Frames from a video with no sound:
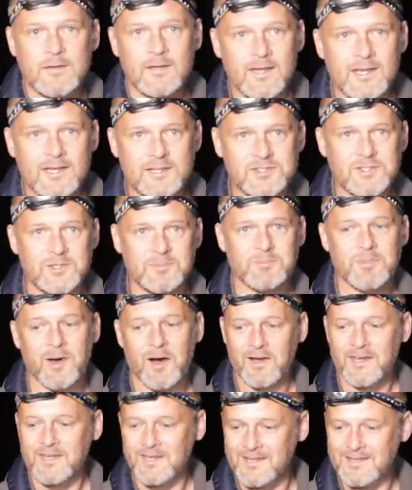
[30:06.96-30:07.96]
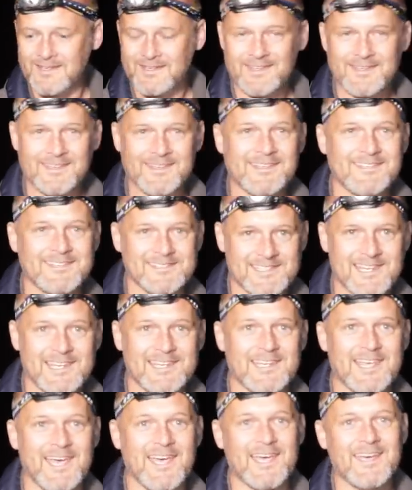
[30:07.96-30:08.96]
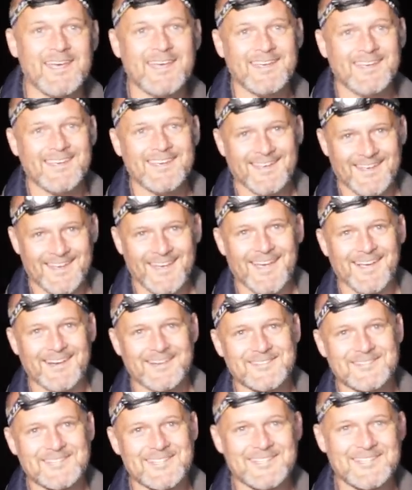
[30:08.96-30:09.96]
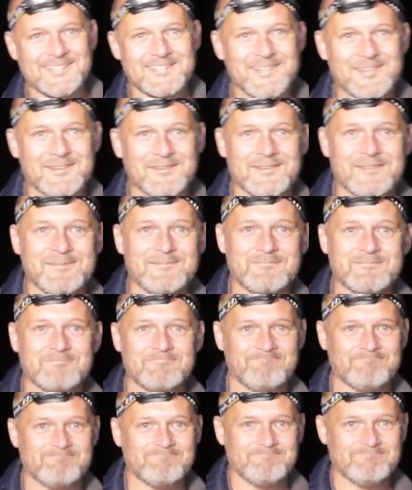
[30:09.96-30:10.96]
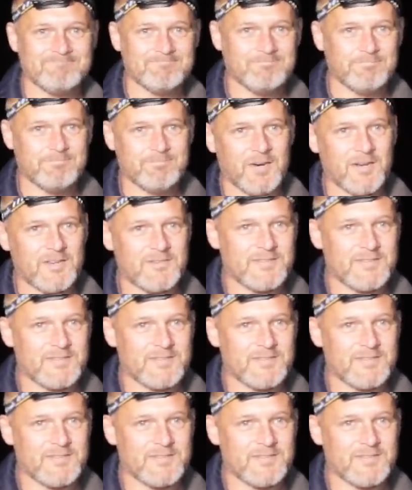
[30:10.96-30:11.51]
it's goodbye. Take care, and I'll see you soon. Bye